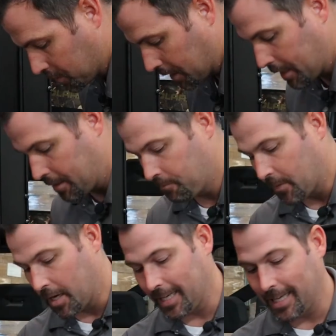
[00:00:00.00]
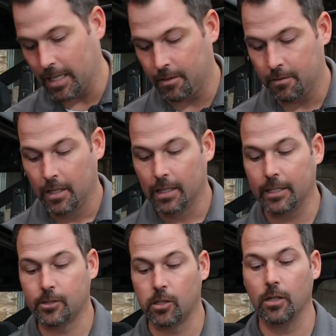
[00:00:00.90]
say again,
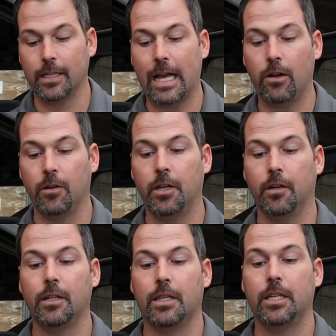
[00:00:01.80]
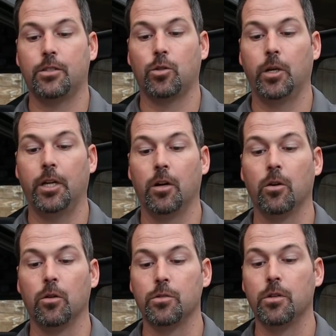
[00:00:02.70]
let's look down here at these 3
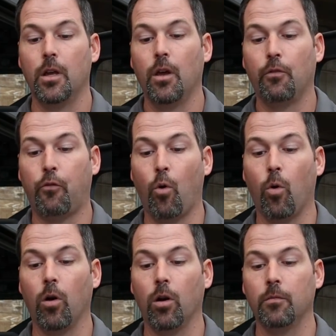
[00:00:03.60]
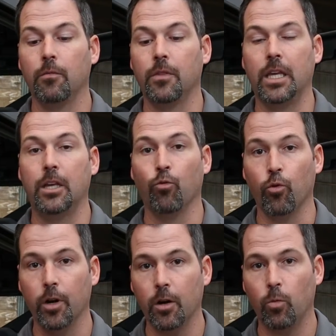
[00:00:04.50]
holes. For the
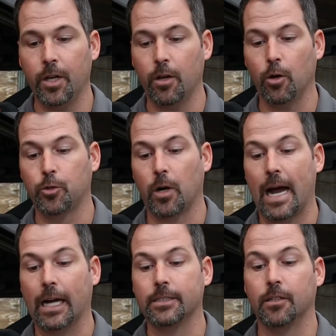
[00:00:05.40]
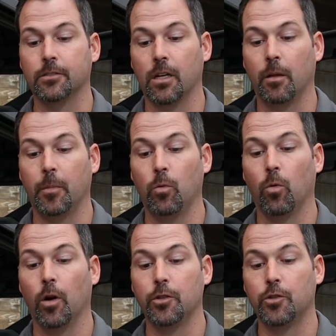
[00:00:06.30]
rear window tracks, there's going to be
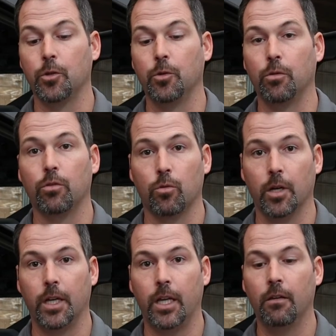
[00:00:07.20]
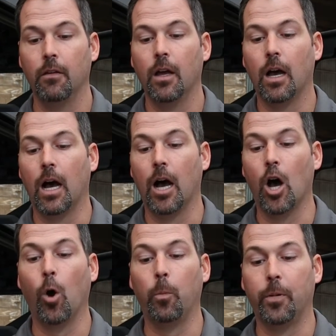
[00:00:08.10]
1, 2, 3
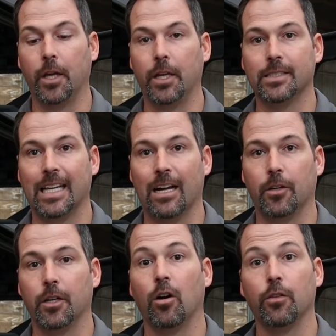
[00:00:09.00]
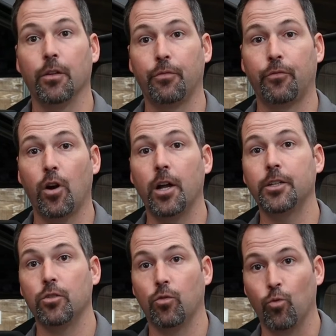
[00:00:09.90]
openings down here. On the
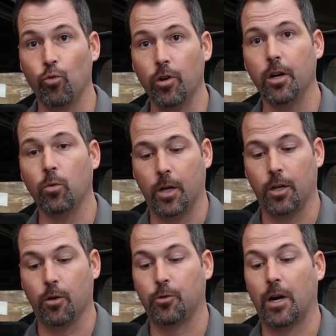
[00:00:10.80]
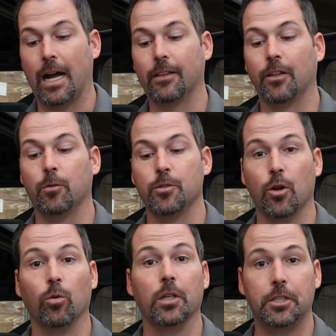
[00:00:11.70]
front rear window track, there was
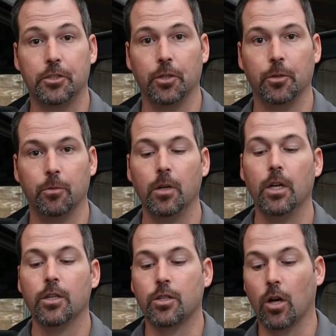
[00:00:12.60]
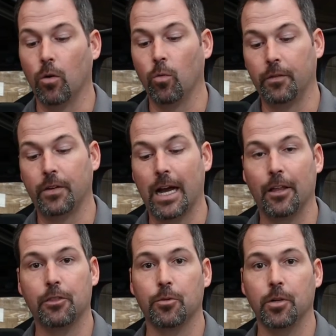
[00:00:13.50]
only 2. So we've
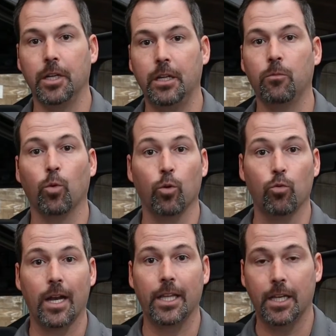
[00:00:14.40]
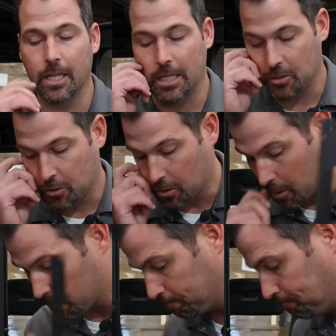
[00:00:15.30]
got 3, we're ready to
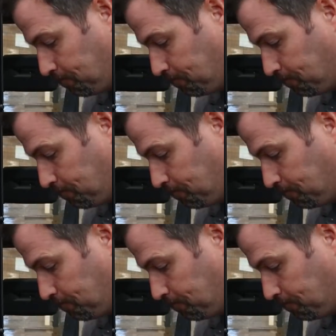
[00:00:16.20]
install.